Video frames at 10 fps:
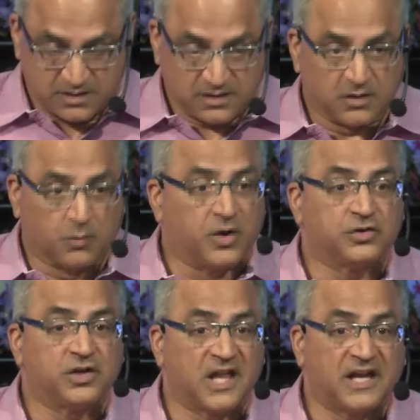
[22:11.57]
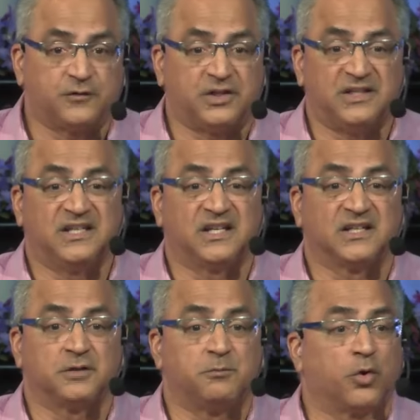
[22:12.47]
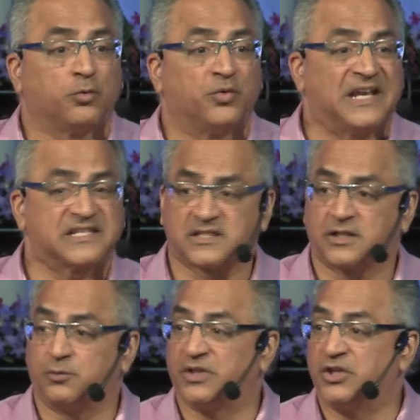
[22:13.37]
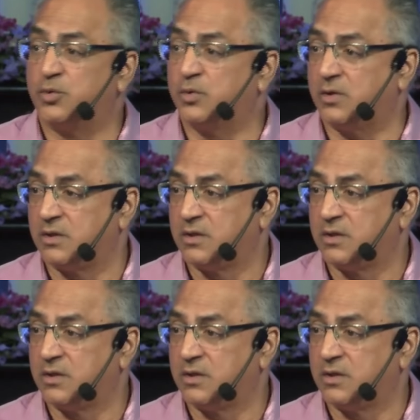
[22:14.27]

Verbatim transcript: You know, where in your life do you need a little more rest and renewal?